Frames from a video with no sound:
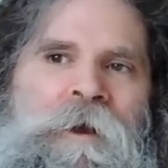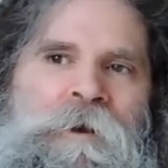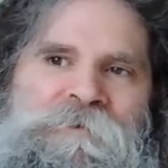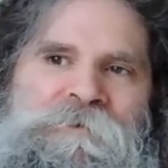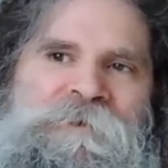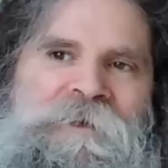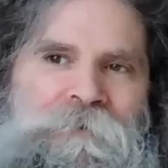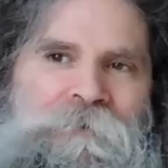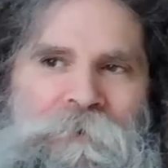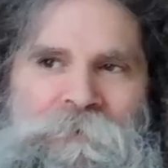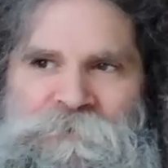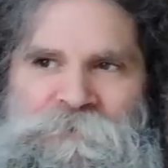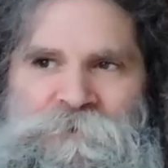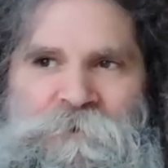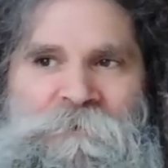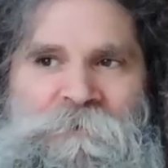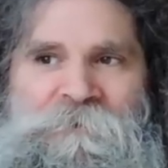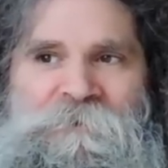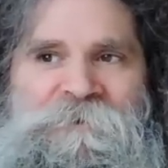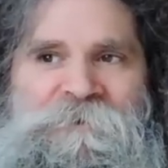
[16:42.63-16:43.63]
I would say, look,
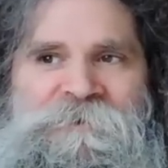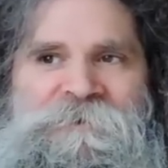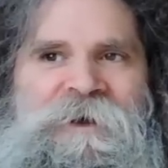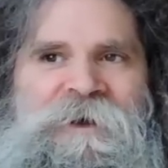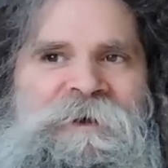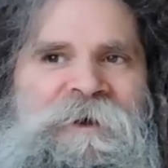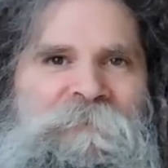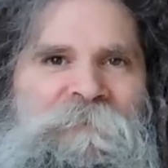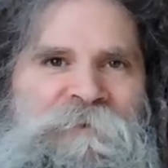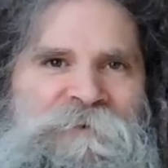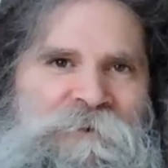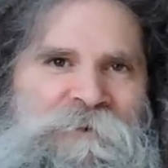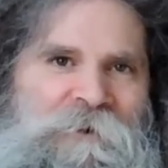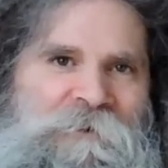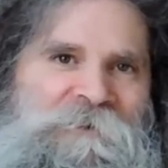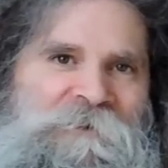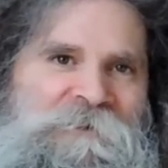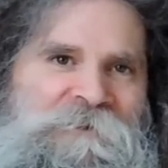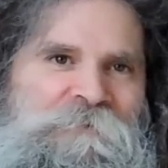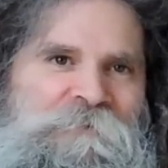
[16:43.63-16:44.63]
talk to this guy. I've been
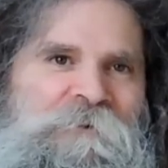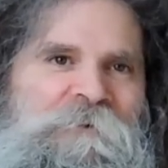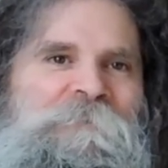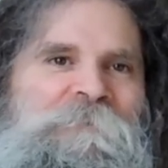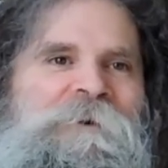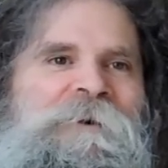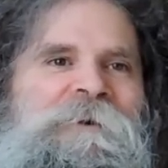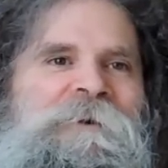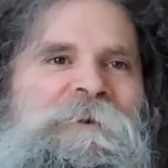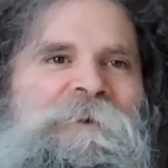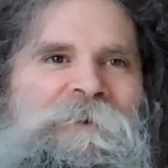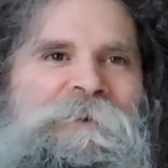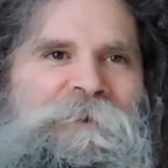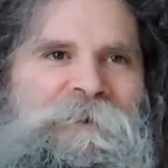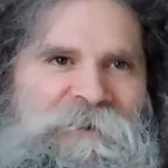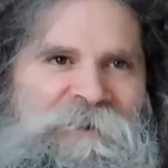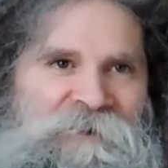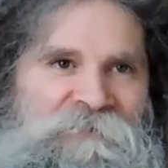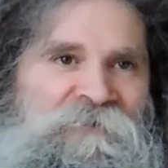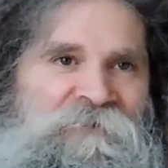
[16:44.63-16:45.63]
talking to him,
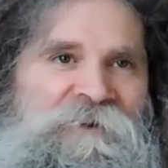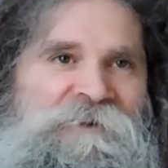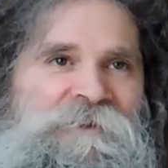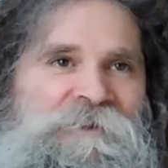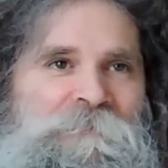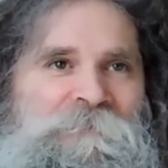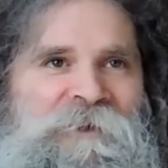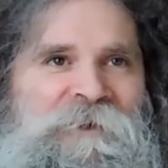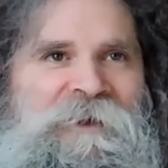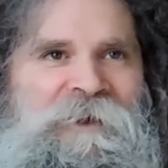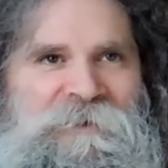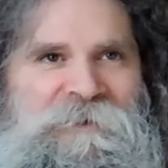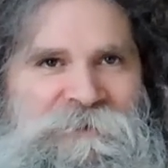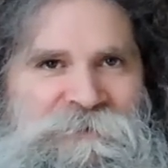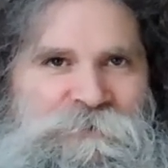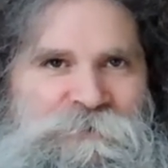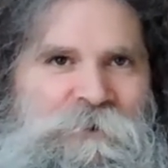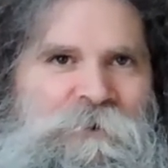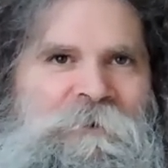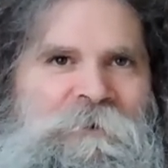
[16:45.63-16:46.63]
convince him to get
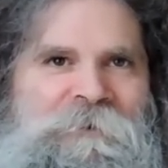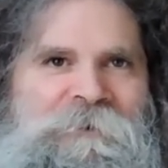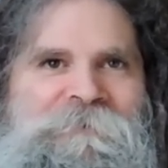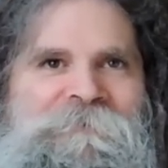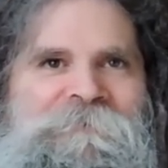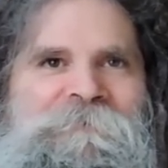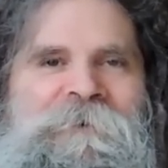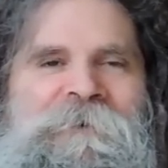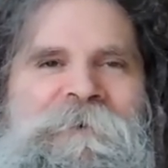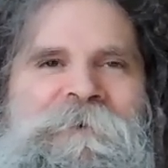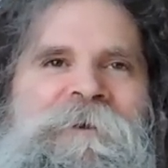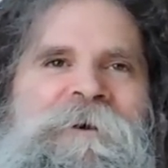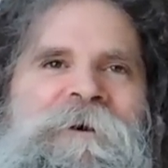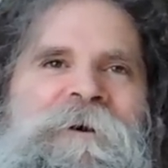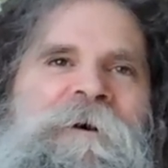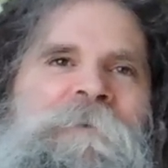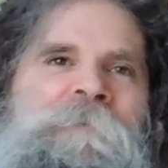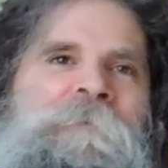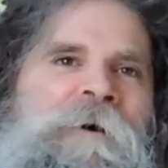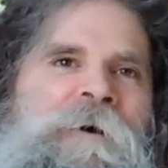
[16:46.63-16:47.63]
started, right?
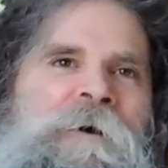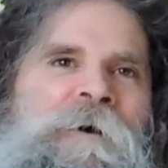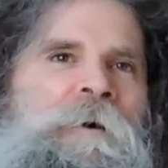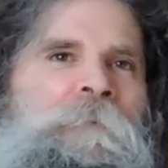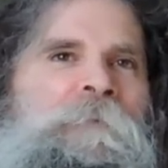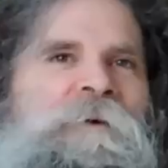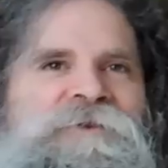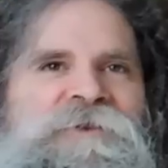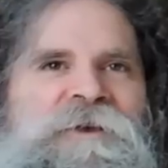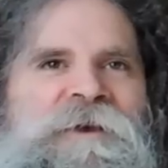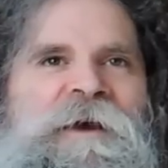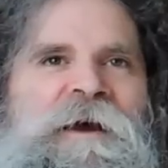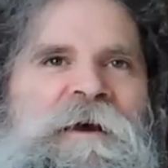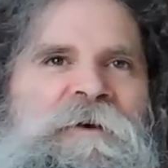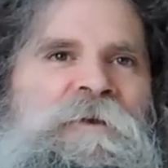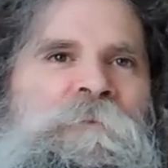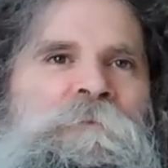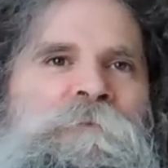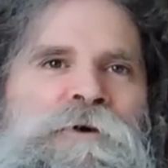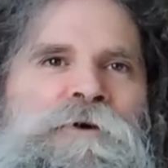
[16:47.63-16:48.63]
But then
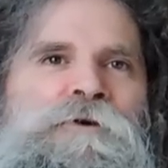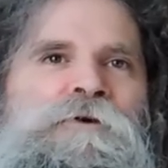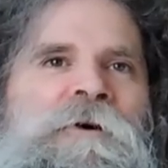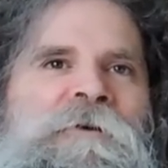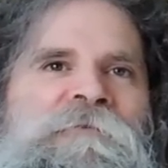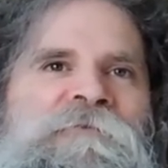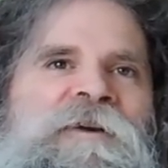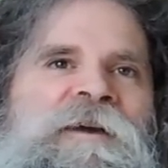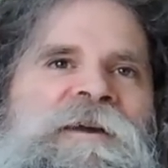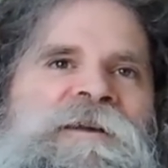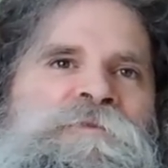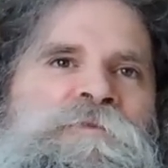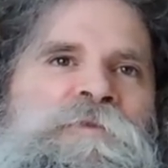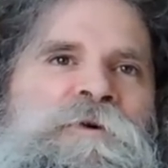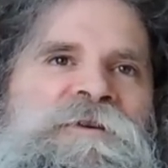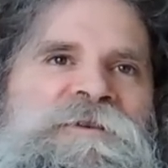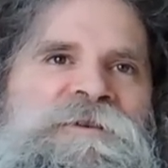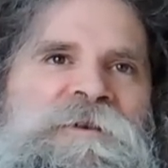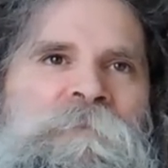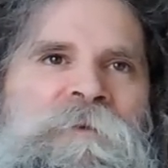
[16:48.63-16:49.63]
out of the blue on
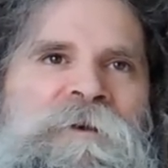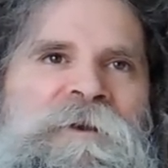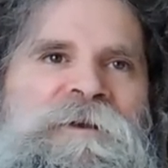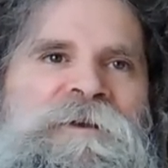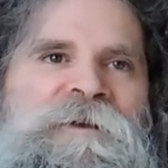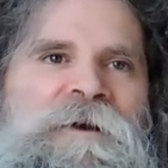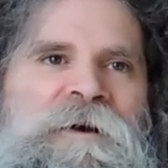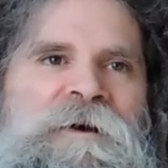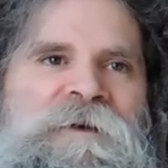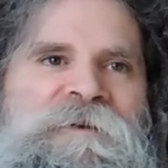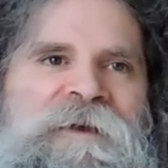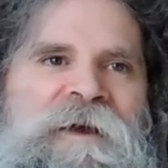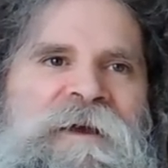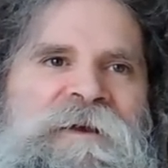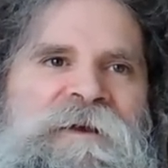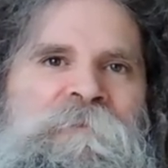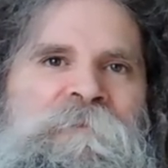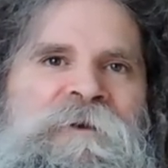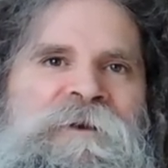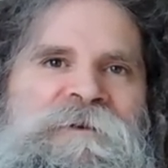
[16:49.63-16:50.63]
Facebook, somebody
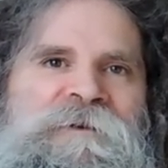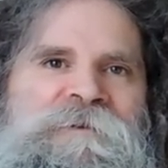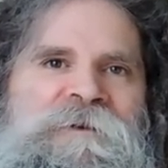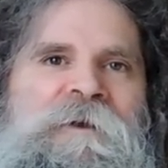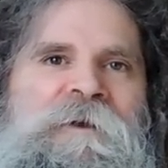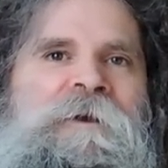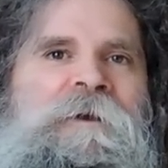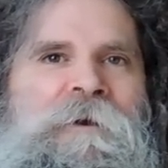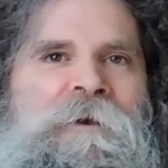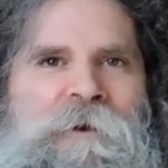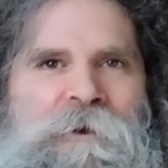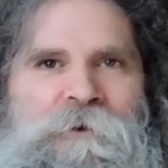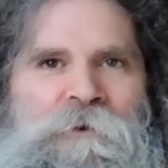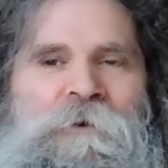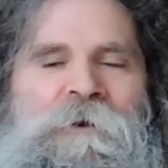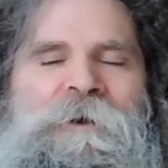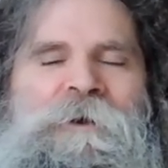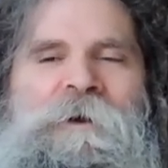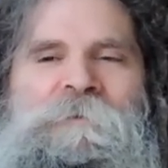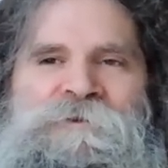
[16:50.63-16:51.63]
contacted me and was like,
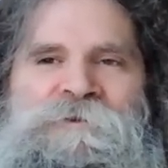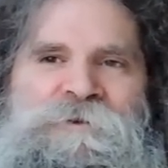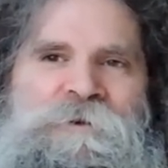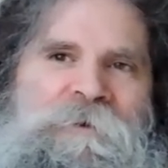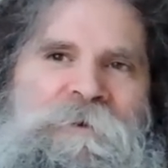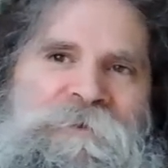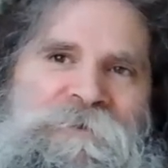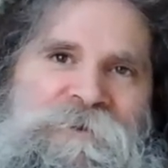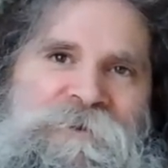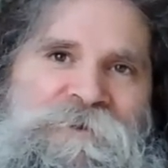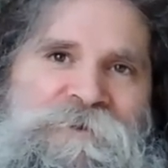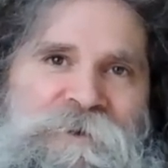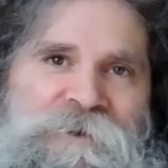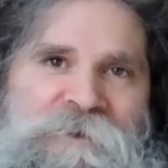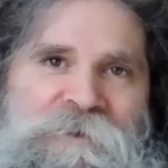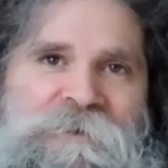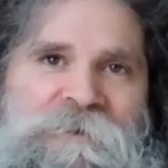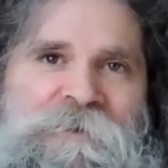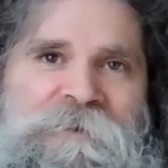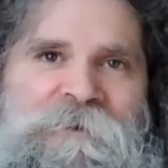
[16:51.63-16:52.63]
look, I'm starting this,
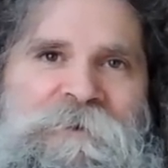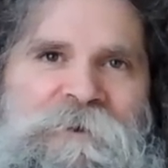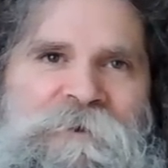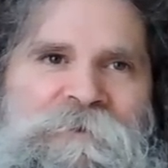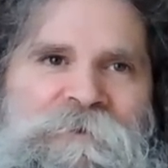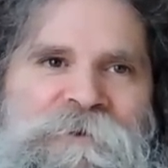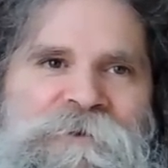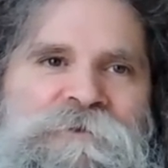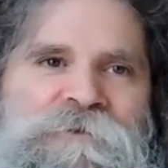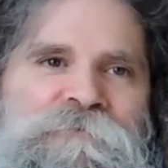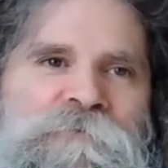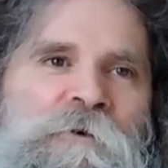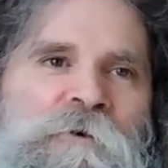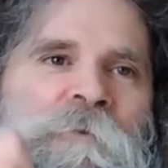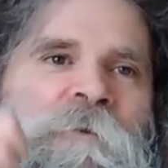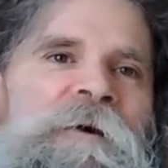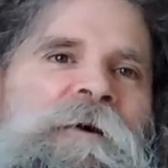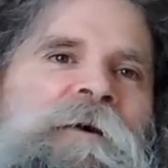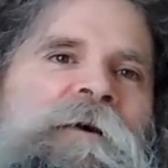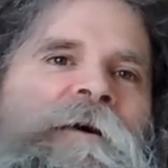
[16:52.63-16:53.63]
this group.